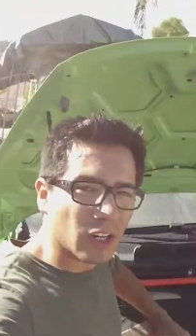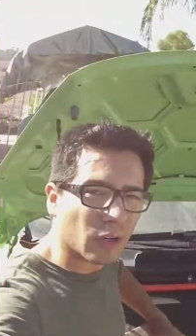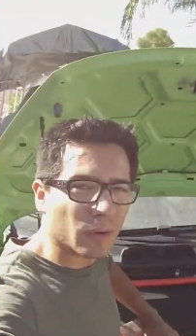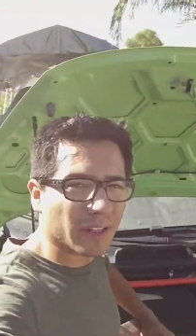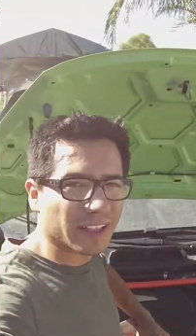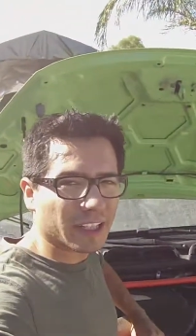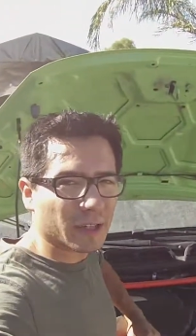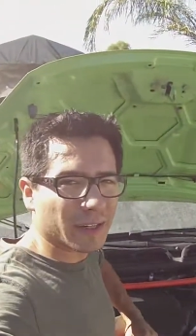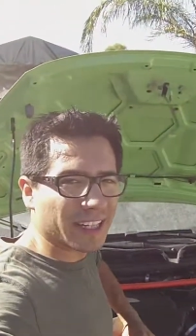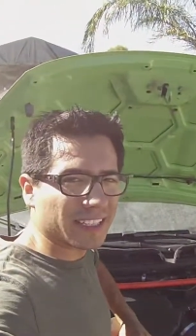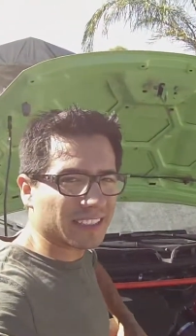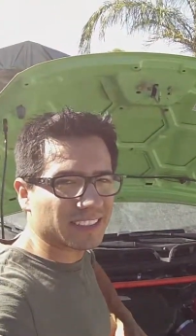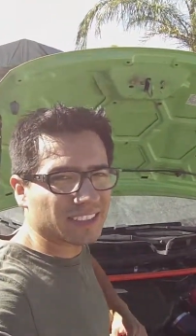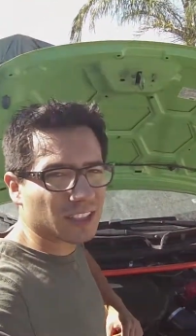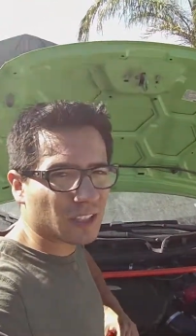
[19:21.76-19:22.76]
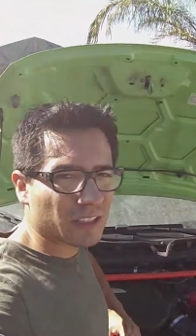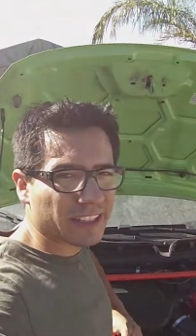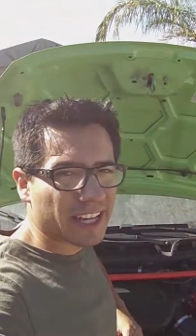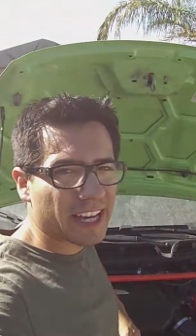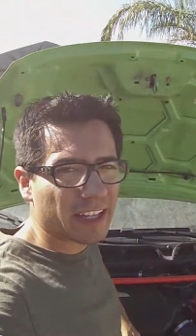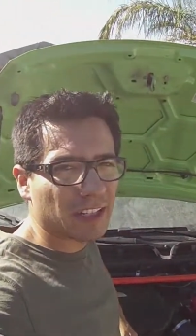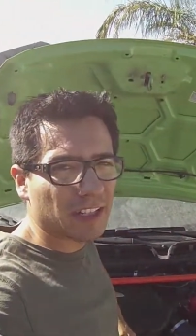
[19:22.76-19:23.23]
We're gonna go ahead and install
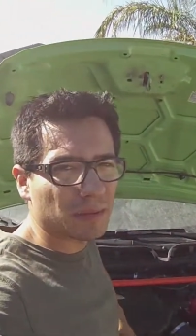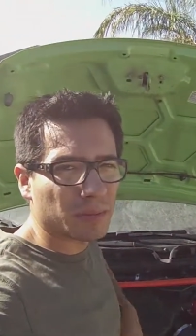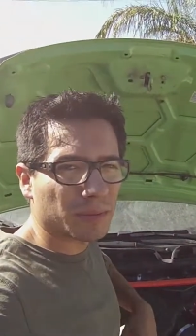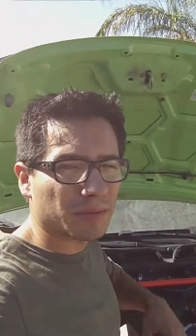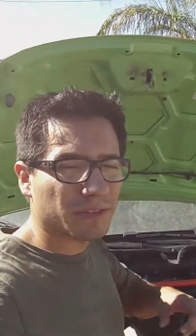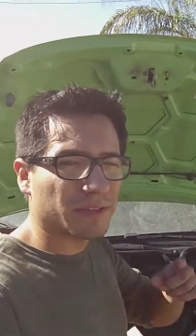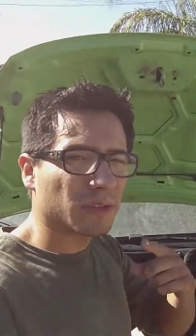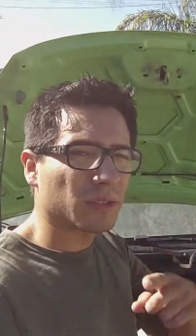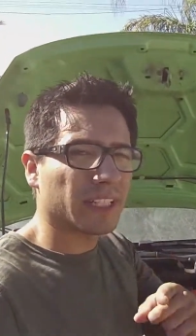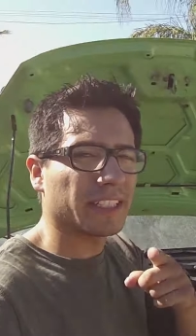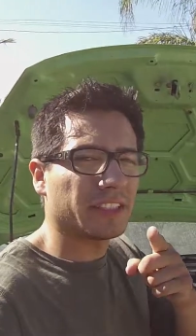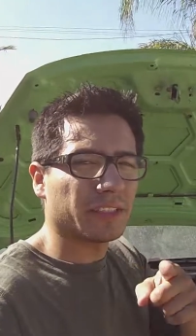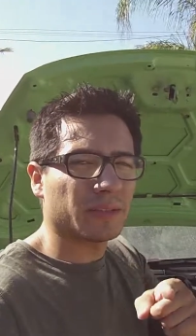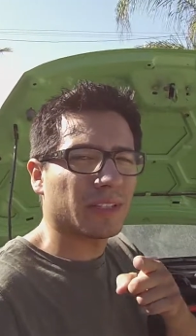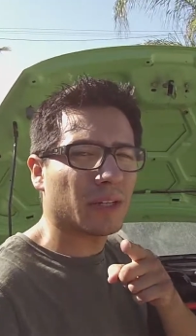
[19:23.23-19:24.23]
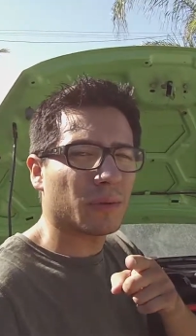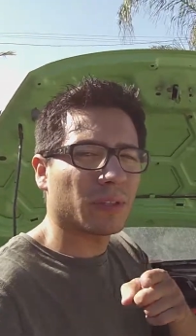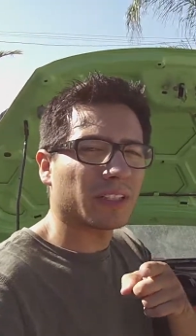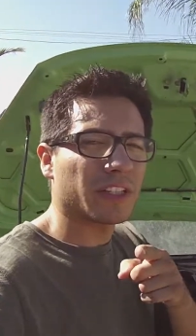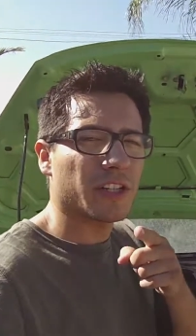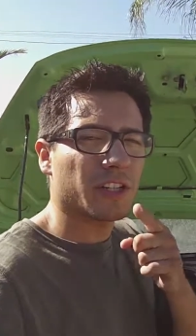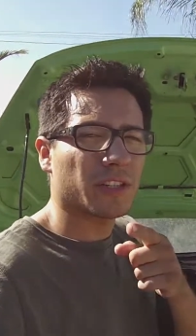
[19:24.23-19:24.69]
that. But before I do, I
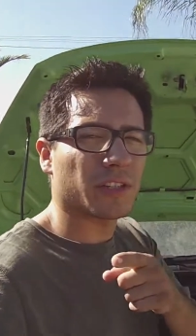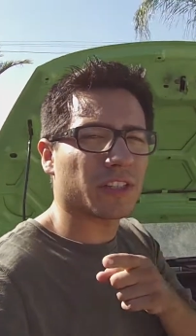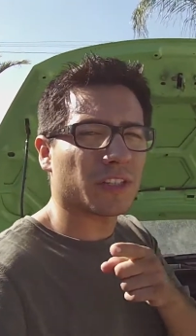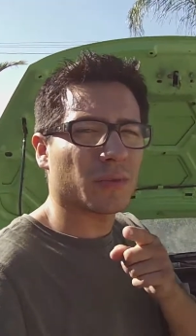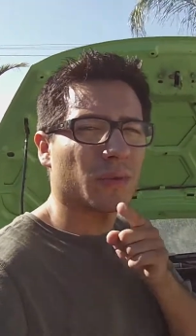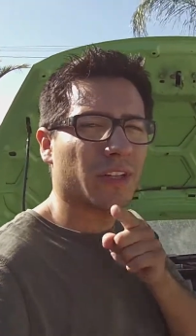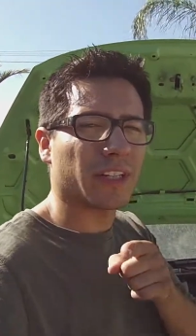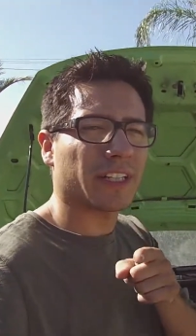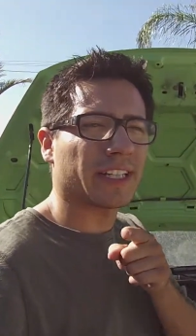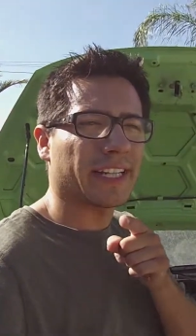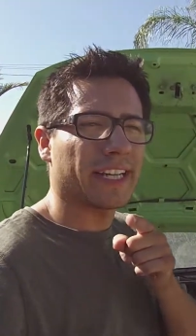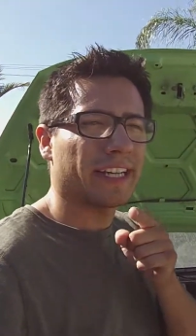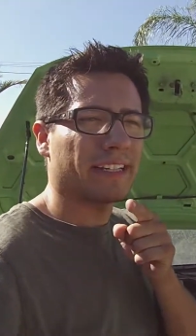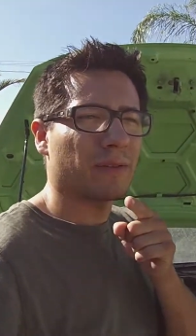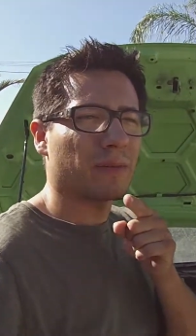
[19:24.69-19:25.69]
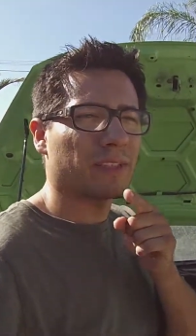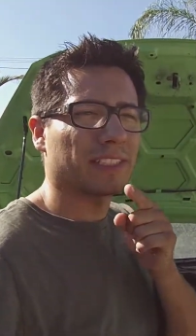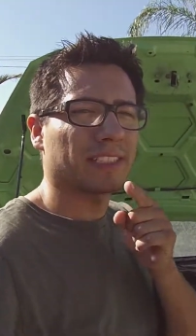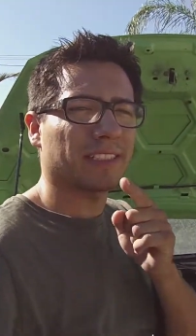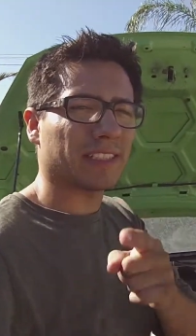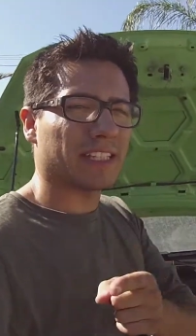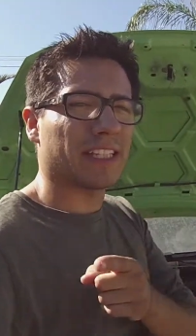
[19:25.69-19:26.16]
wanted to show you where it was
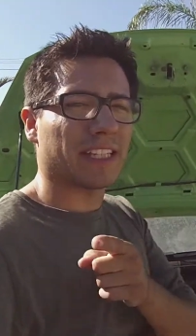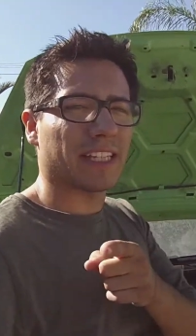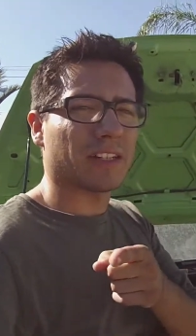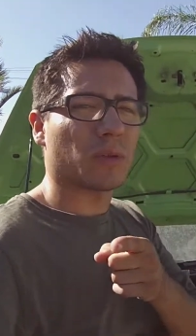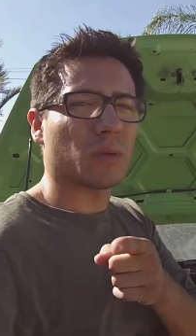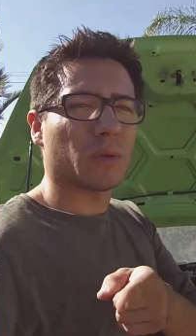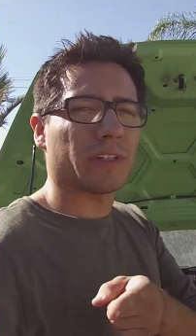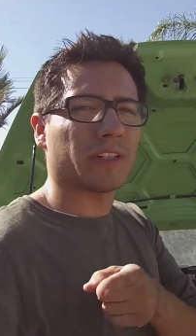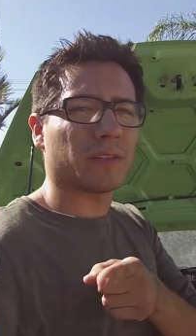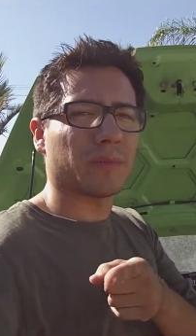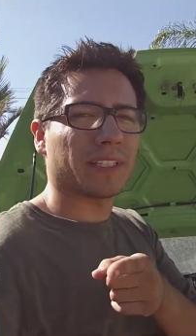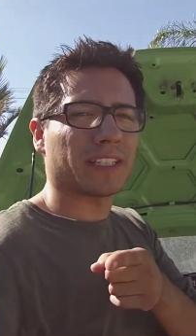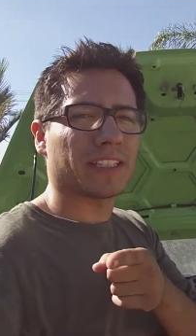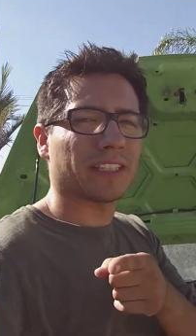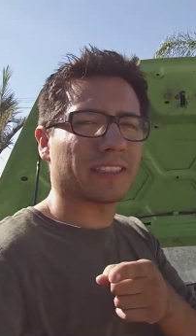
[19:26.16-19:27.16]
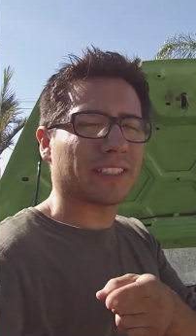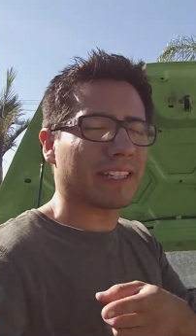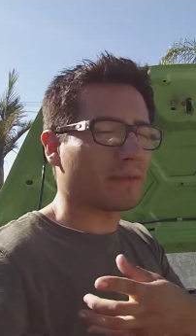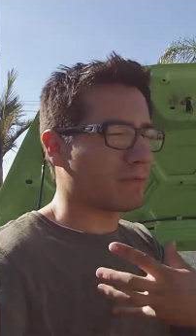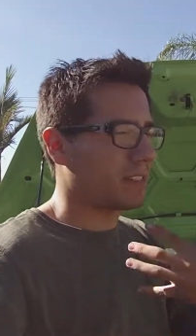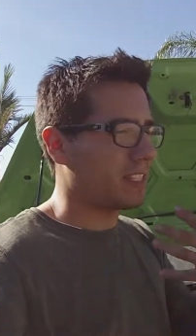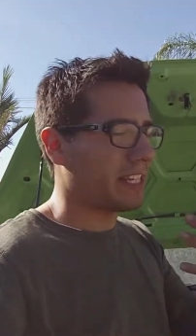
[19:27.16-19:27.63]
leaking oil because I
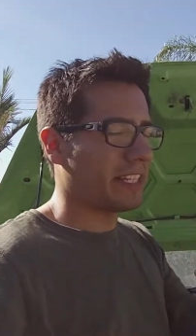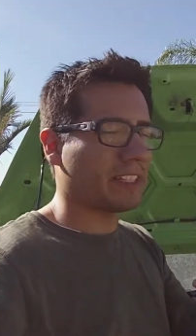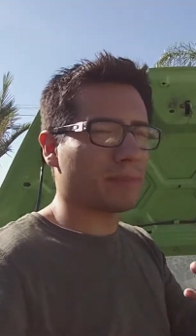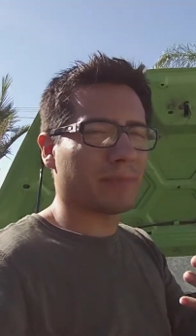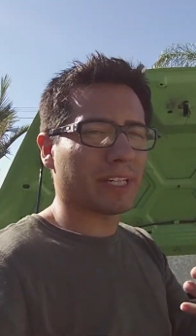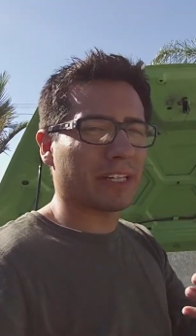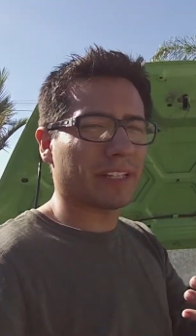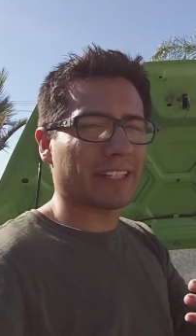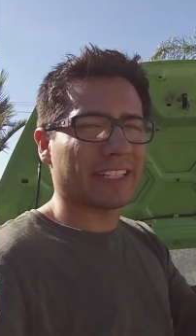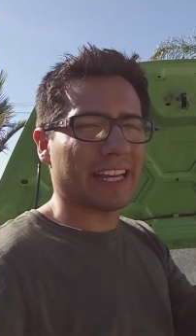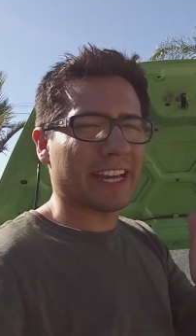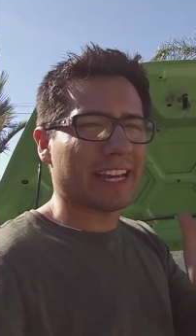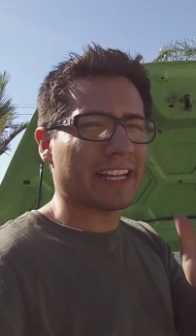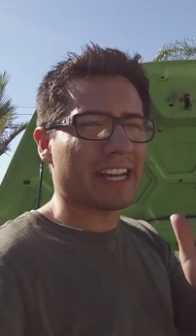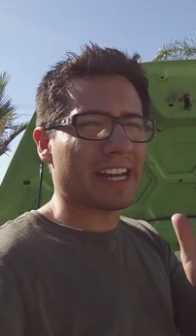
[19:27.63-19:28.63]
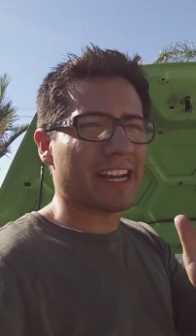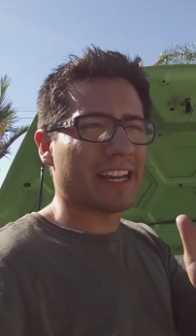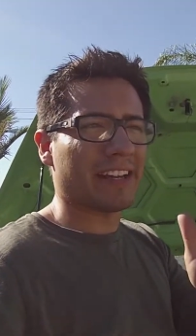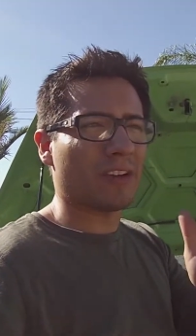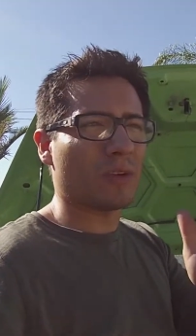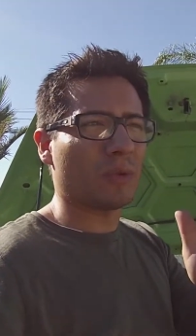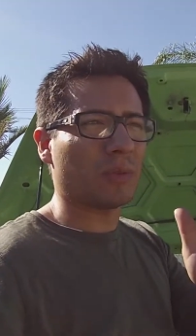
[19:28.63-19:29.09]
was thinking about it and
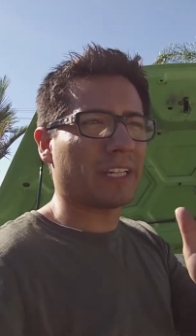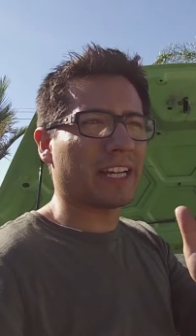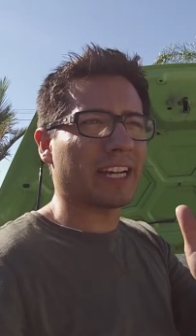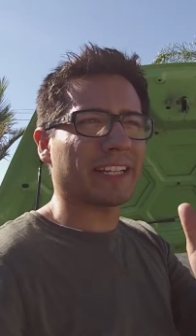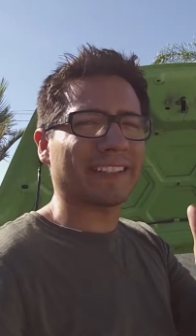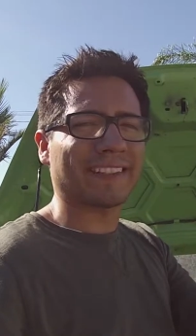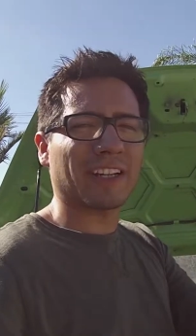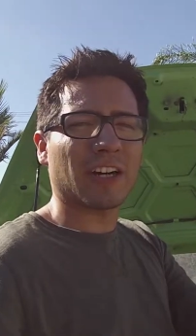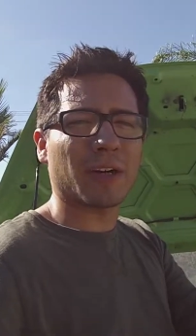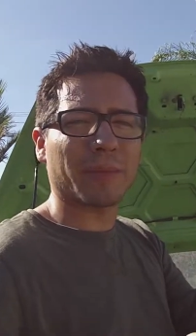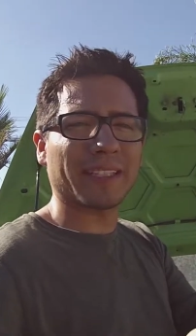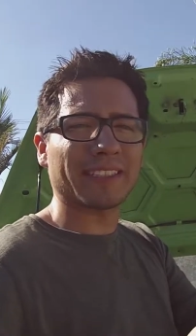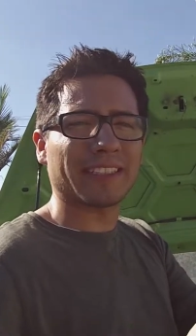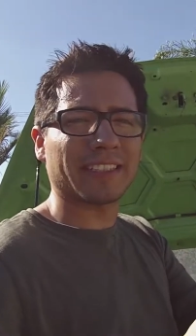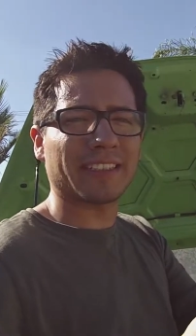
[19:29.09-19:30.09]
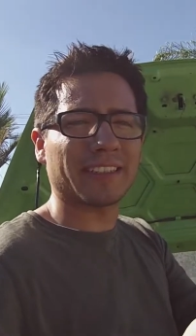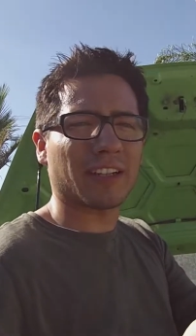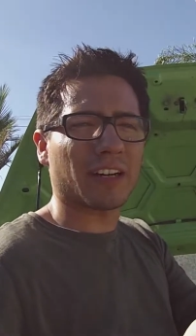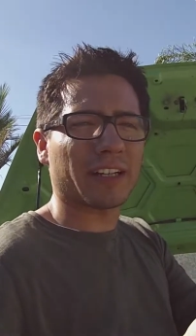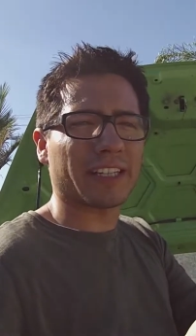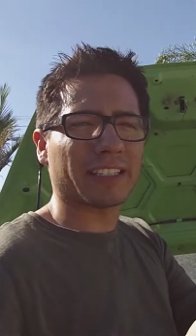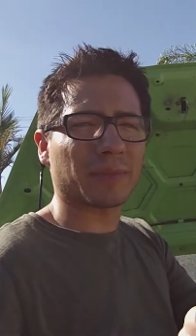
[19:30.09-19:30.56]
I only kind of commented
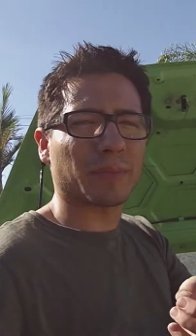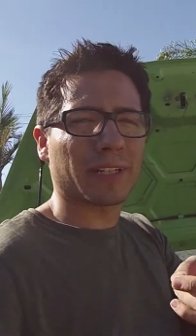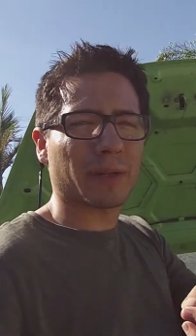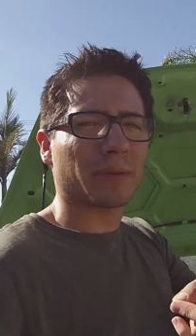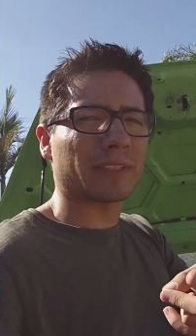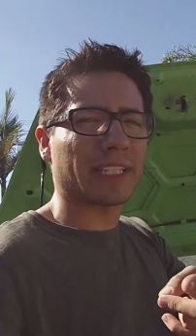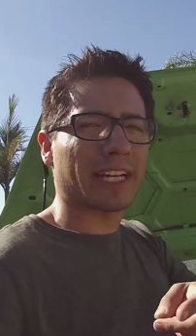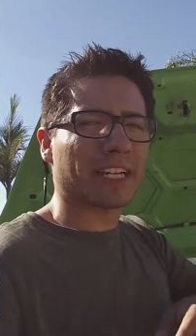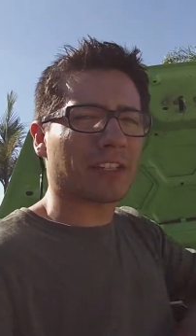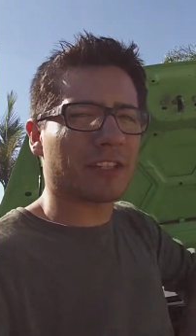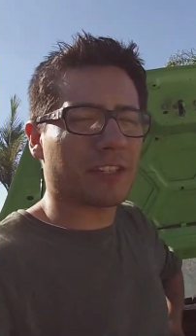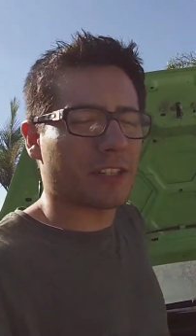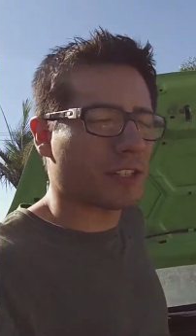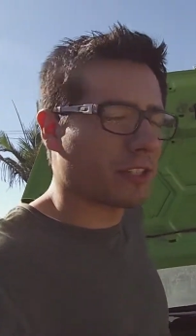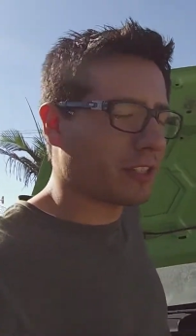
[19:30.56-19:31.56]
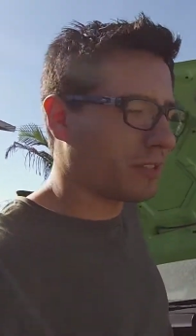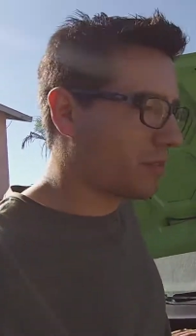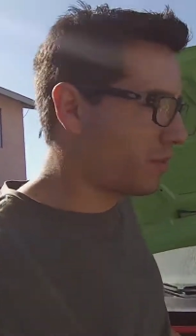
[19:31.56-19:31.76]
on it, but I wanted to actually show you.